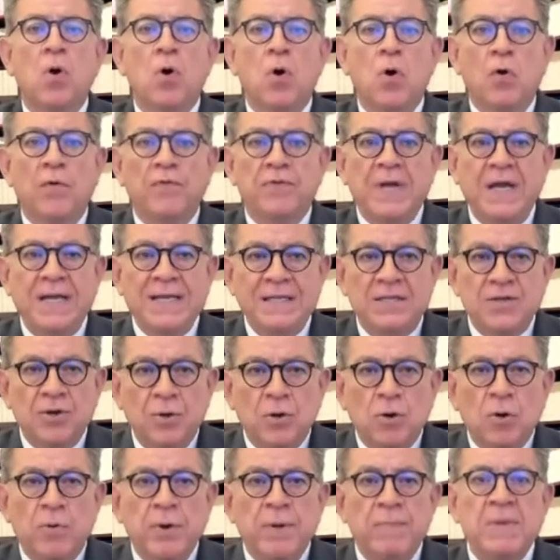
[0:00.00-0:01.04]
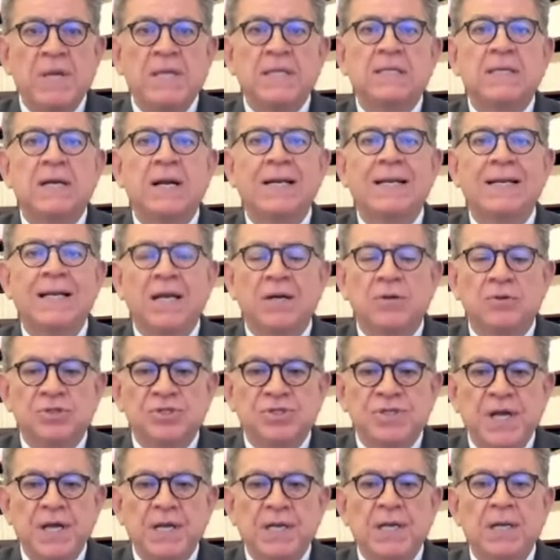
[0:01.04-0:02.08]
of the Intergovernmental
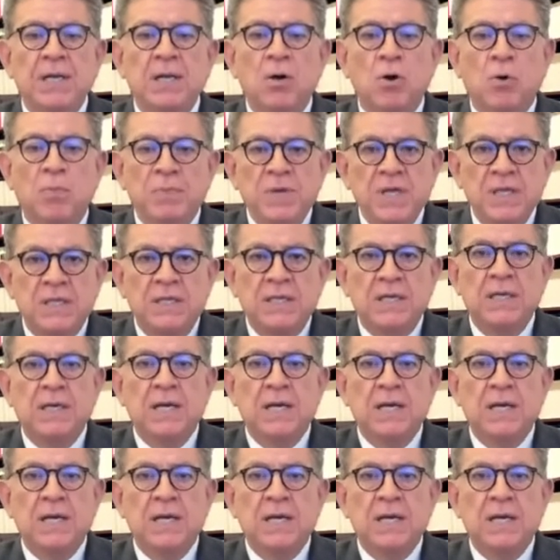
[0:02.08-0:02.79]
Negotiating Committee,